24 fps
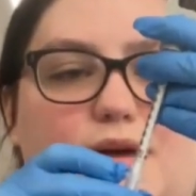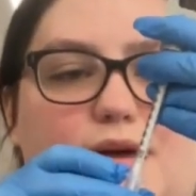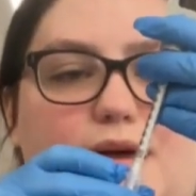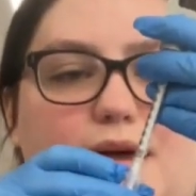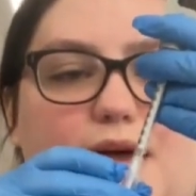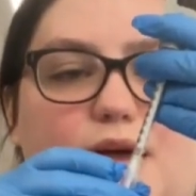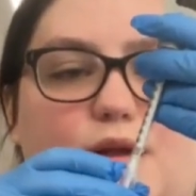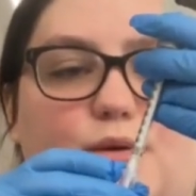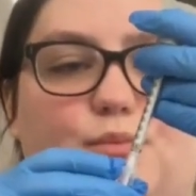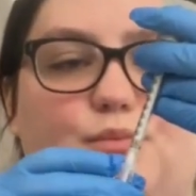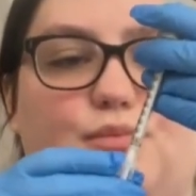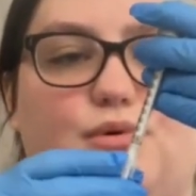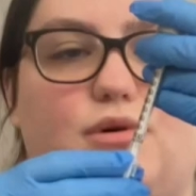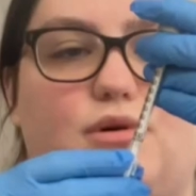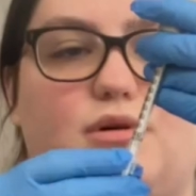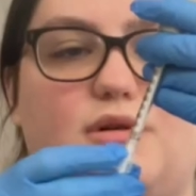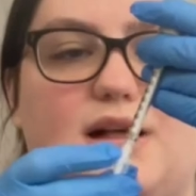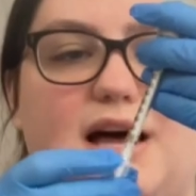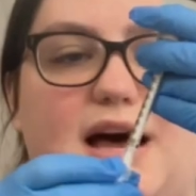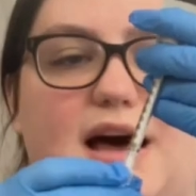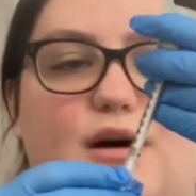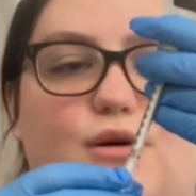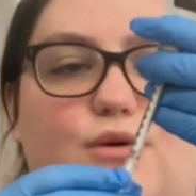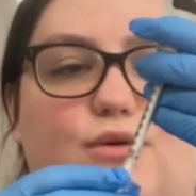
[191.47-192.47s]
and pull
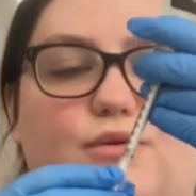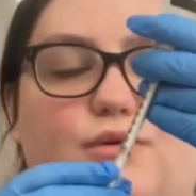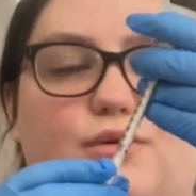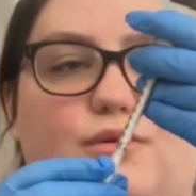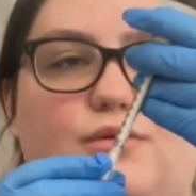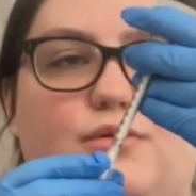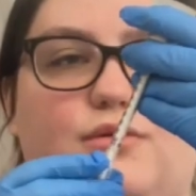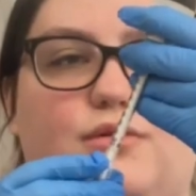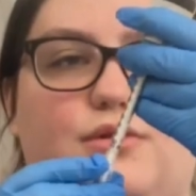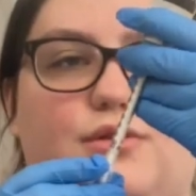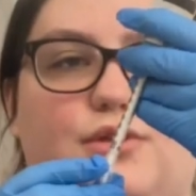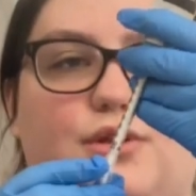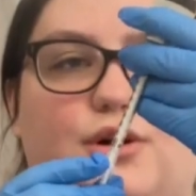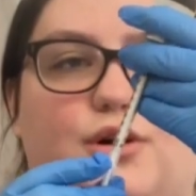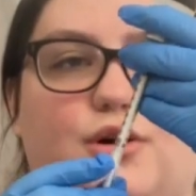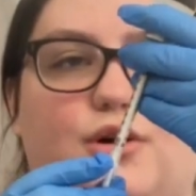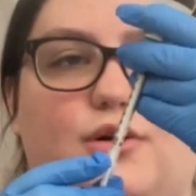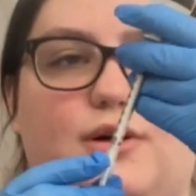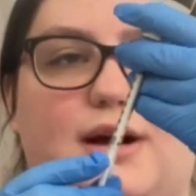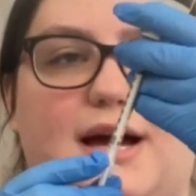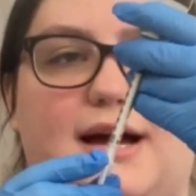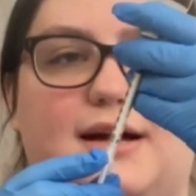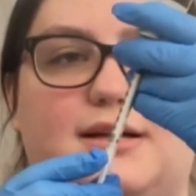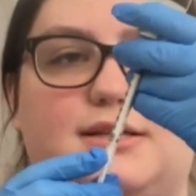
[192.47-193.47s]
out the
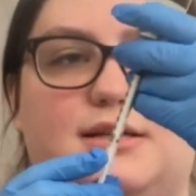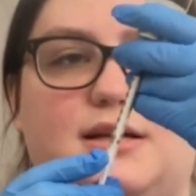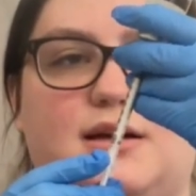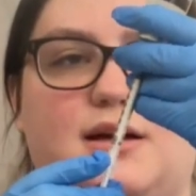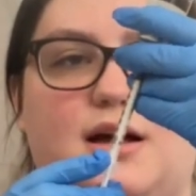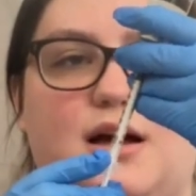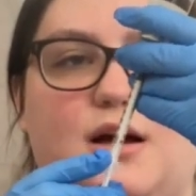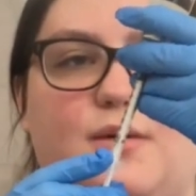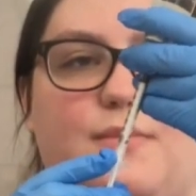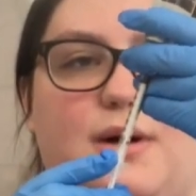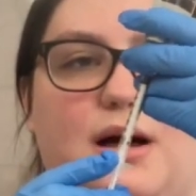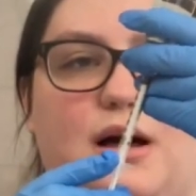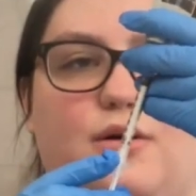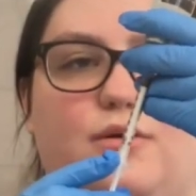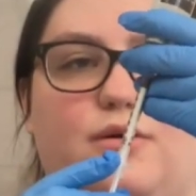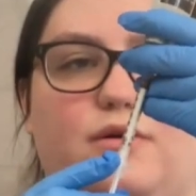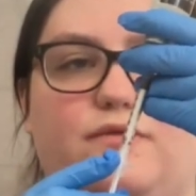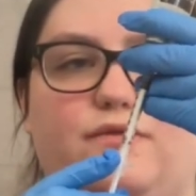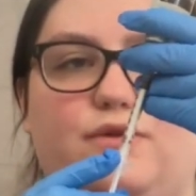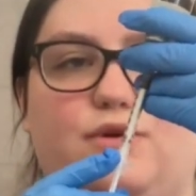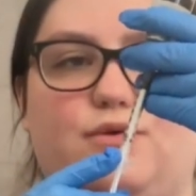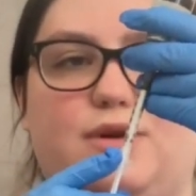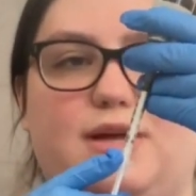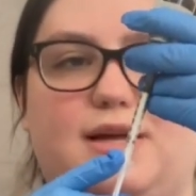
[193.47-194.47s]
correct amount of
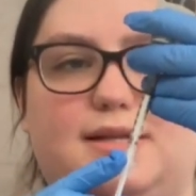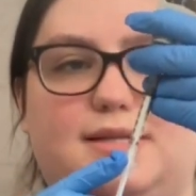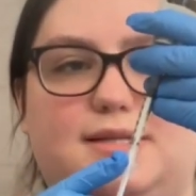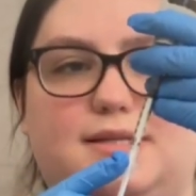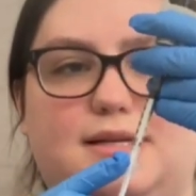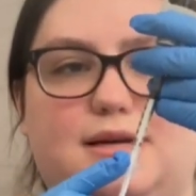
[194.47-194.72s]
units.